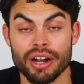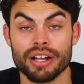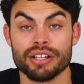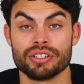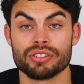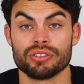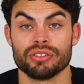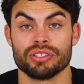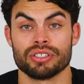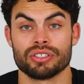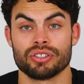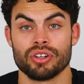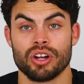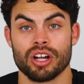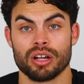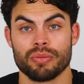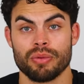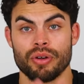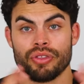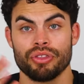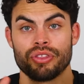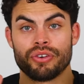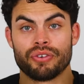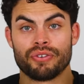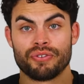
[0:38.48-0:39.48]
right, so let's talk
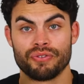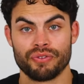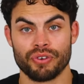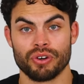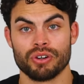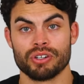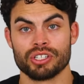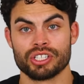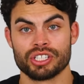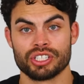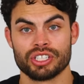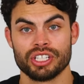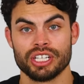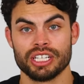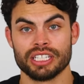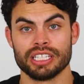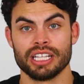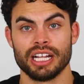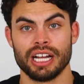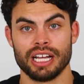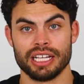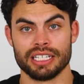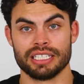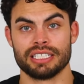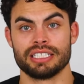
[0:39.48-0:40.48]
about the first thing
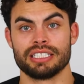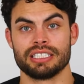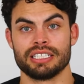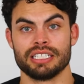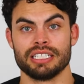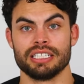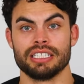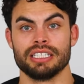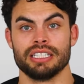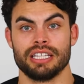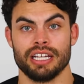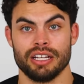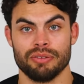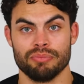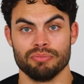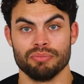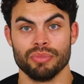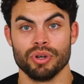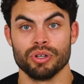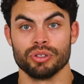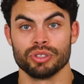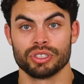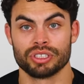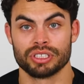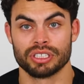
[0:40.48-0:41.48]
that I see that
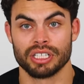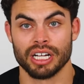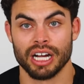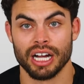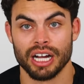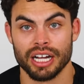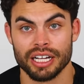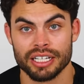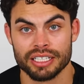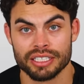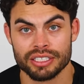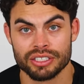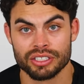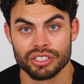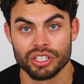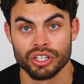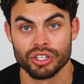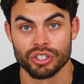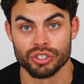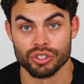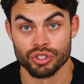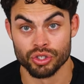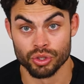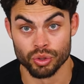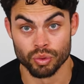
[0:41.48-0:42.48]
most guys
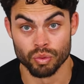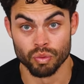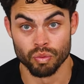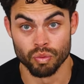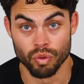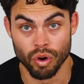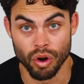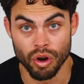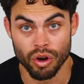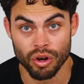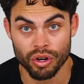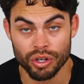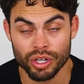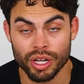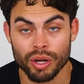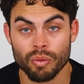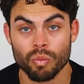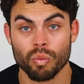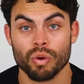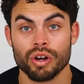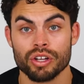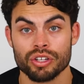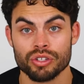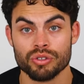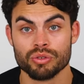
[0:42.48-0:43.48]
do wrong and
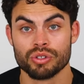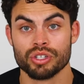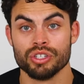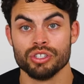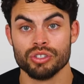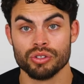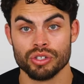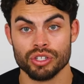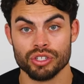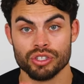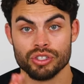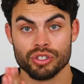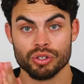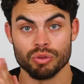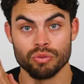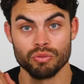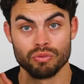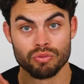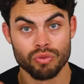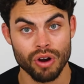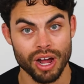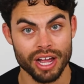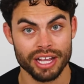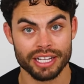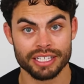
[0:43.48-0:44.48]
what you can do to do
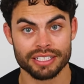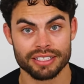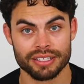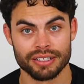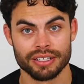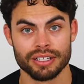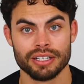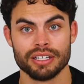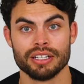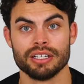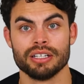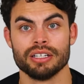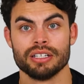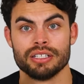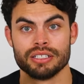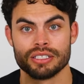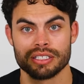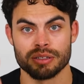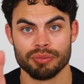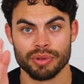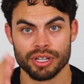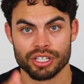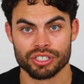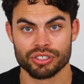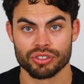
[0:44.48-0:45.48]
right
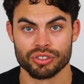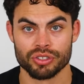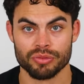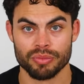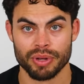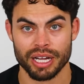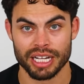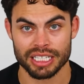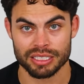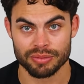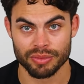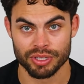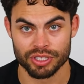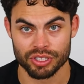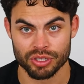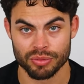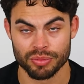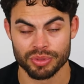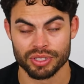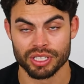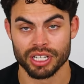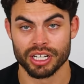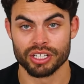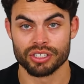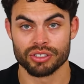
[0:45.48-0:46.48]
to make sure you maximize your
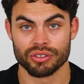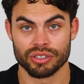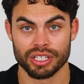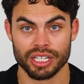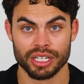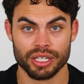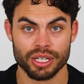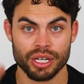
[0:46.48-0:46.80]
potential, okay?